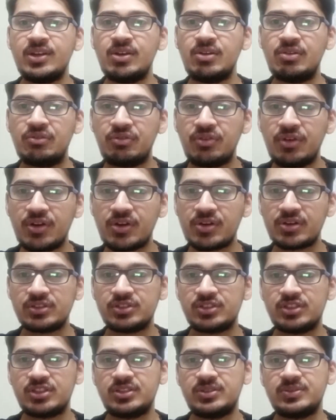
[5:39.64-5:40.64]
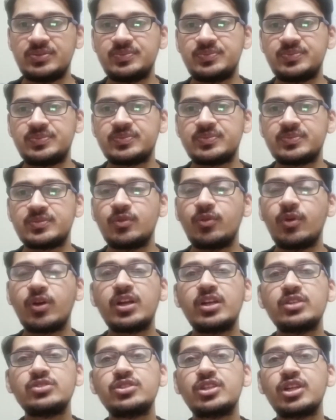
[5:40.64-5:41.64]
First,
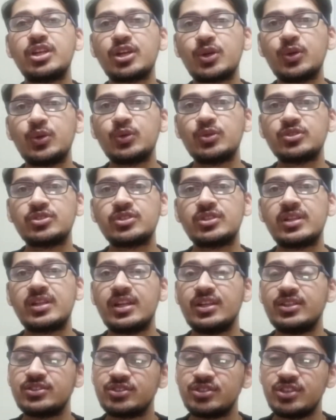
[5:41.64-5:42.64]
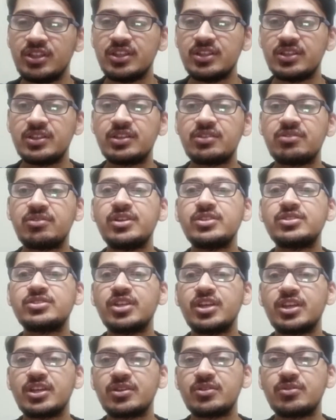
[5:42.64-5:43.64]
what does it include? Let's see. The first
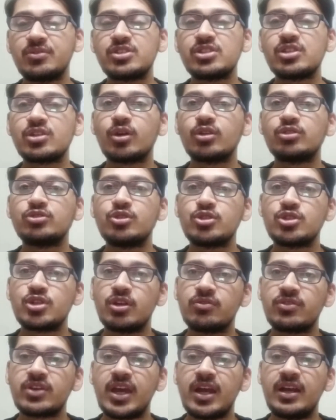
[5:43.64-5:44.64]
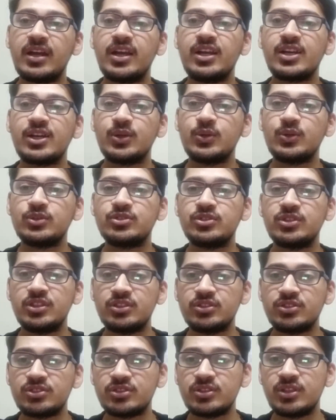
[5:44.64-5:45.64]
thing which the Constitution of Canada includes
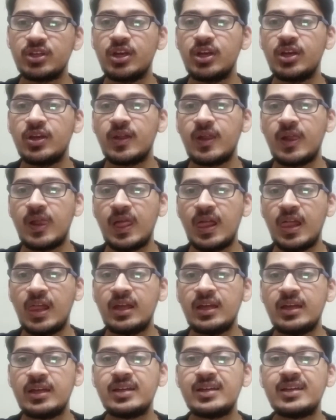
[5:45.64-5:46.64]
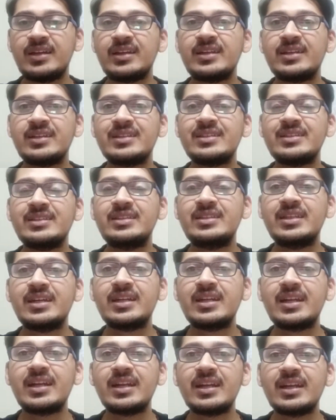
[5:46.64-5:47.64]
is
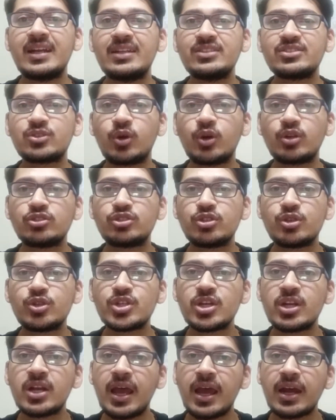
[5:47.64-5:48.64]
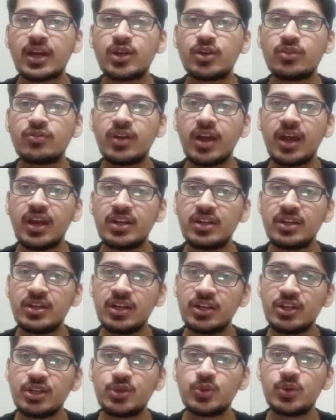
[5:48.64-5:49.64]
the Constitution Act of
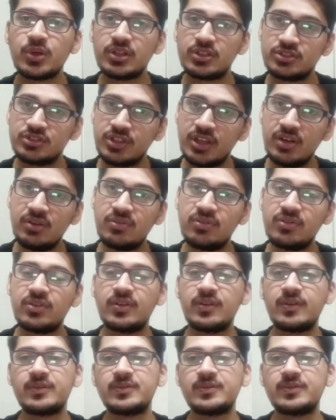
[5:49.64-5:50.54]
1982 itself.